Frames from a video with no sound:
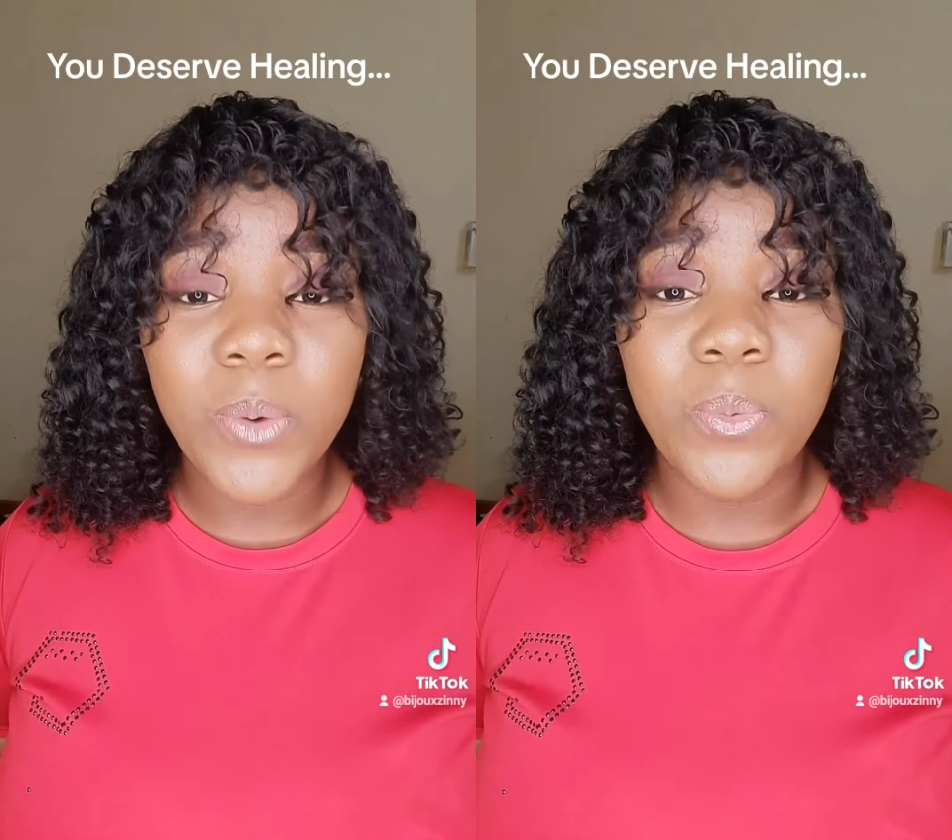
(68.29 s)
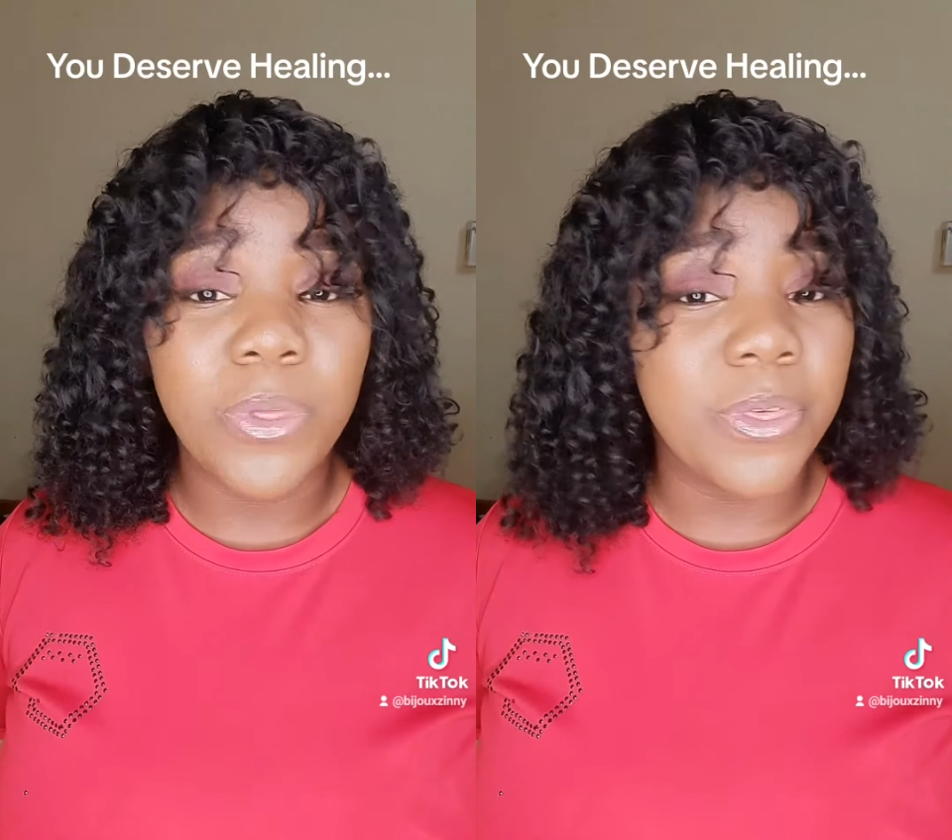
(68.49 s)

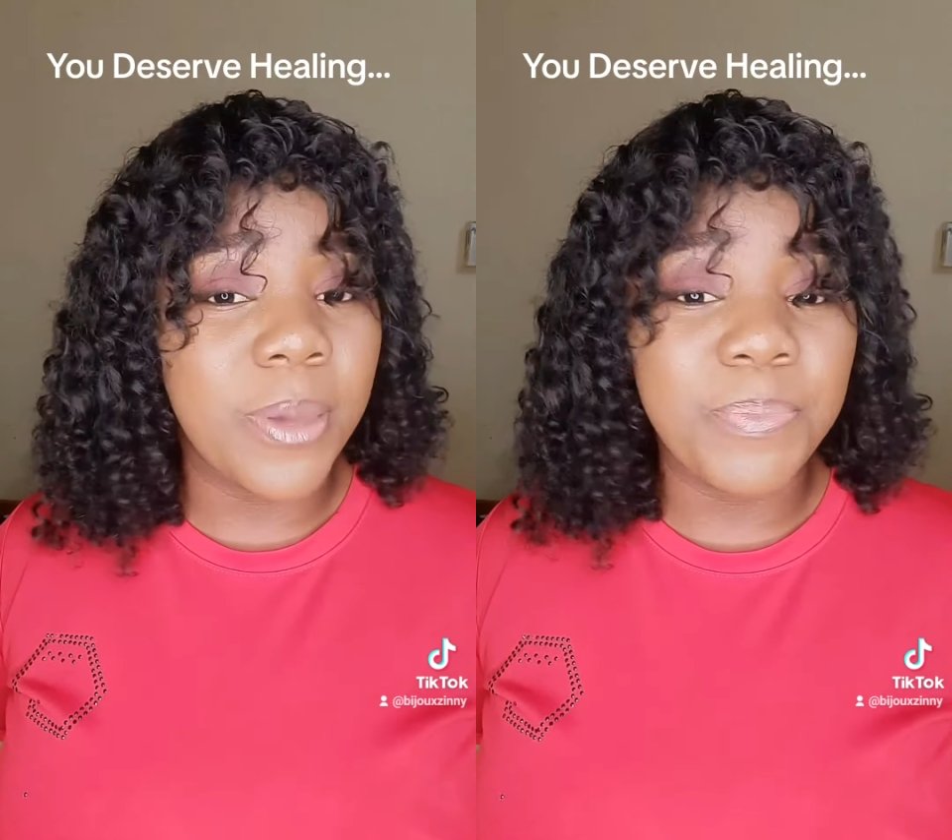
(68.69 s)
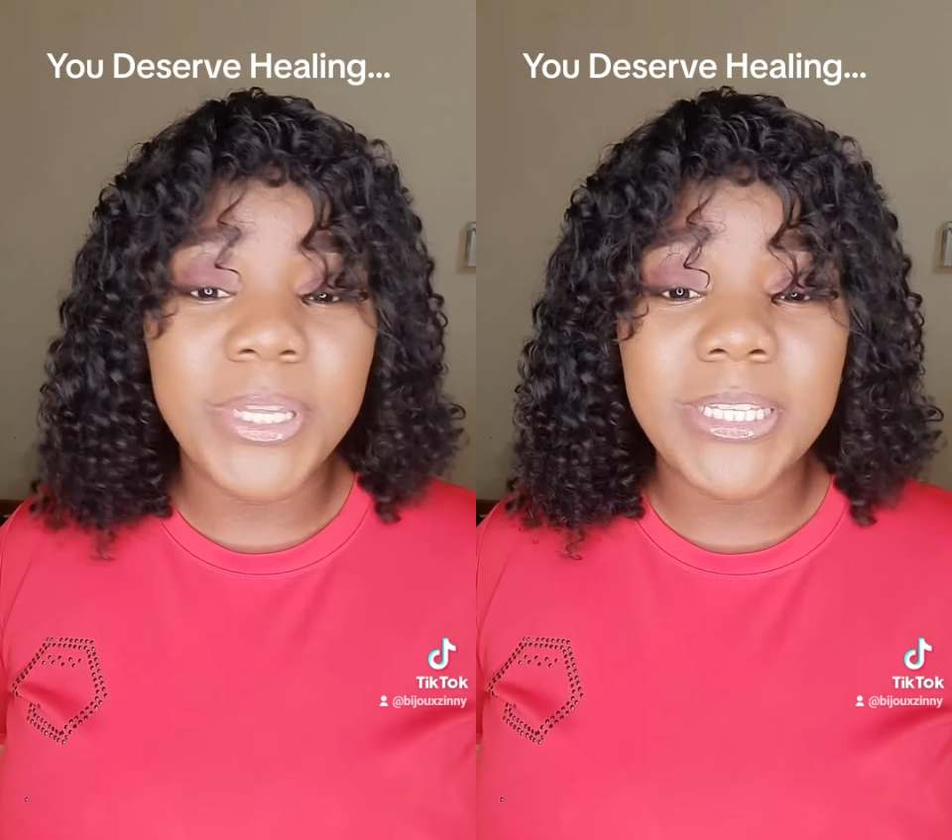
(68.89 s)
with a
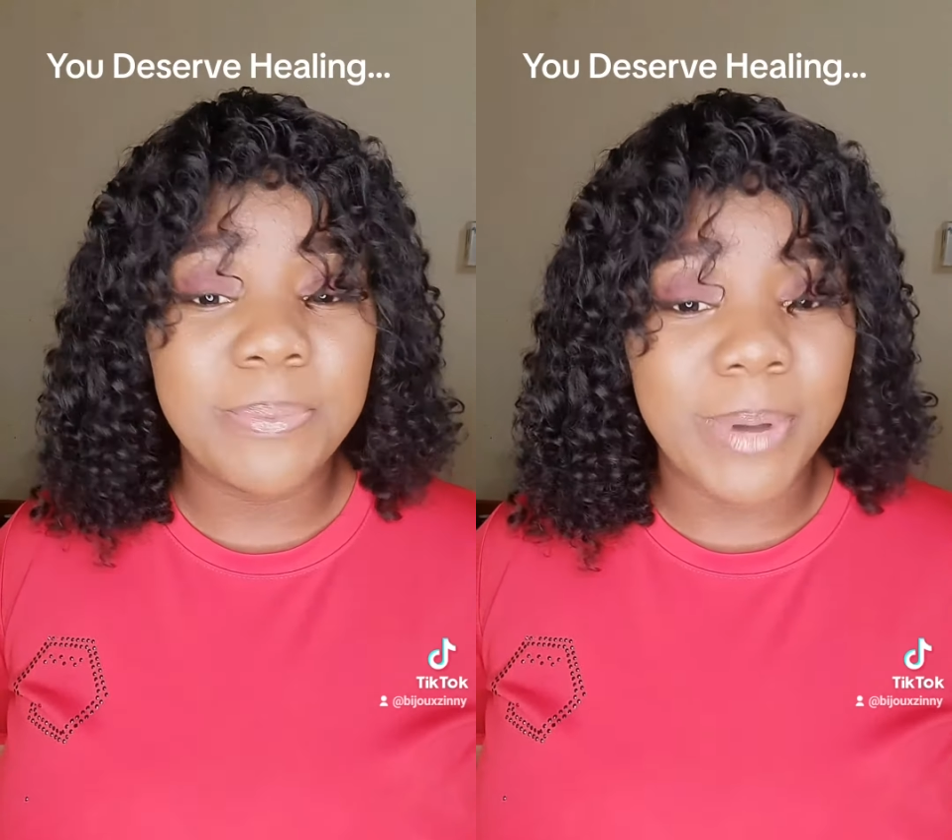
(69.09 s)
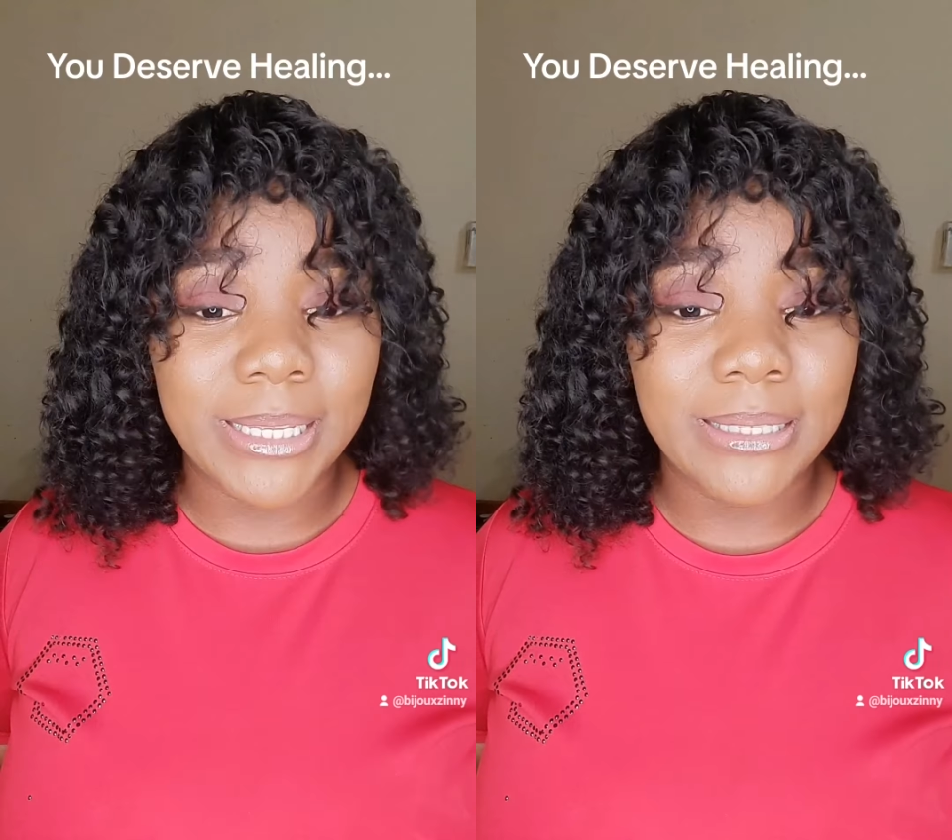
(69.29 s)
pity
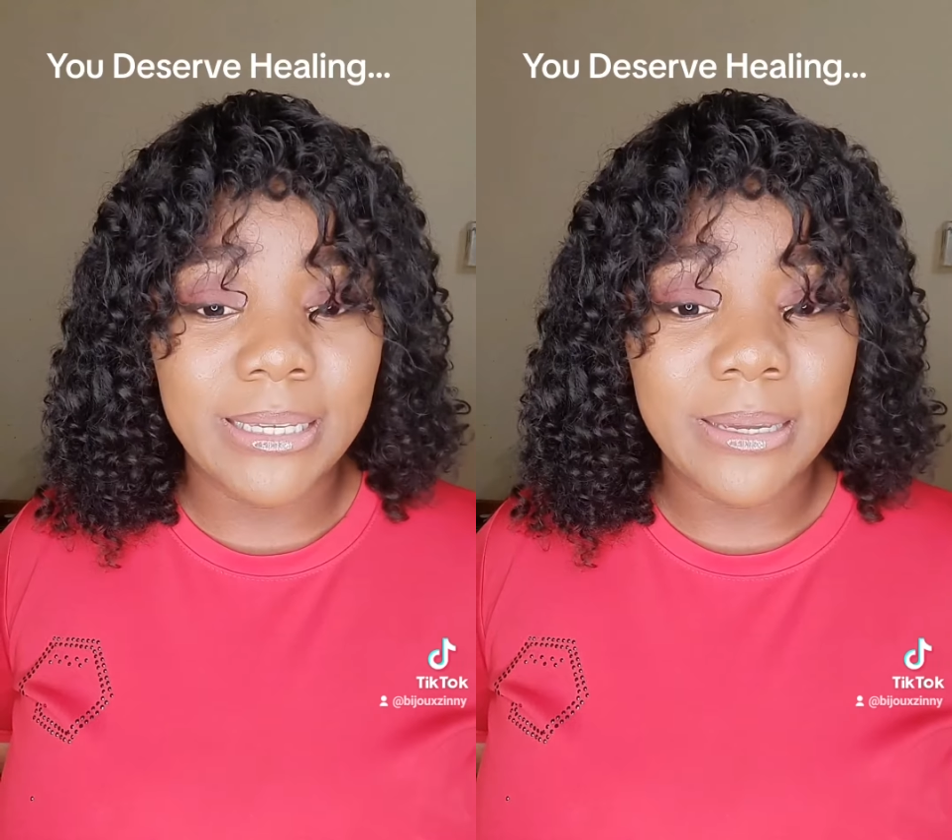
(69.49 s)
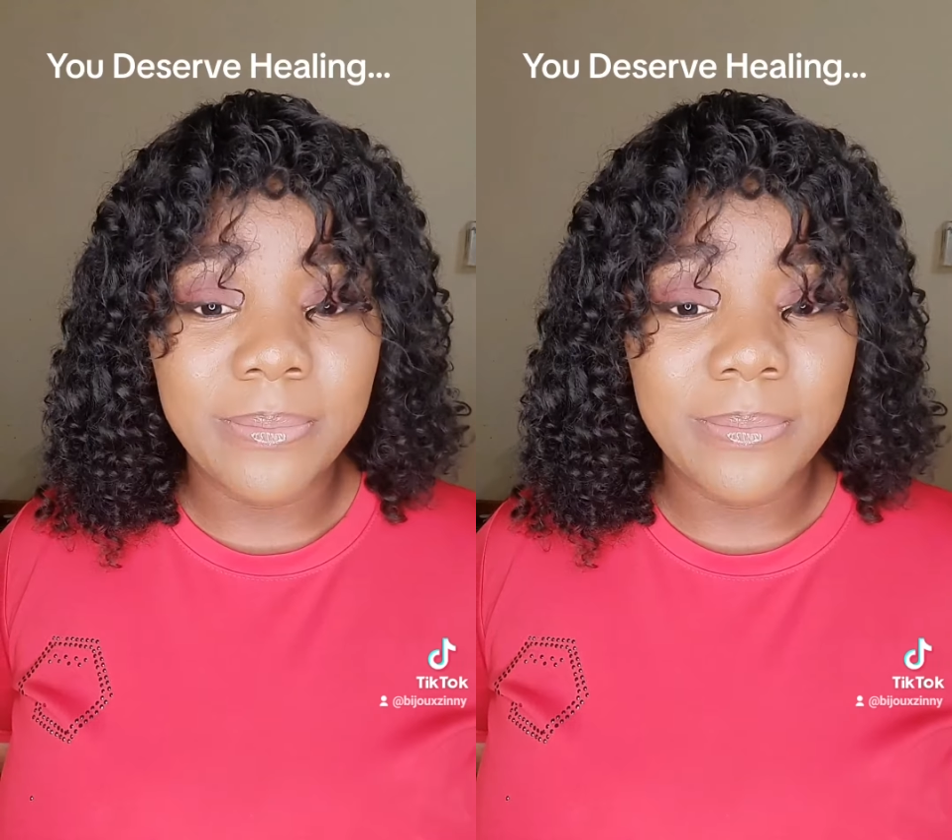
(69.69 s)
party.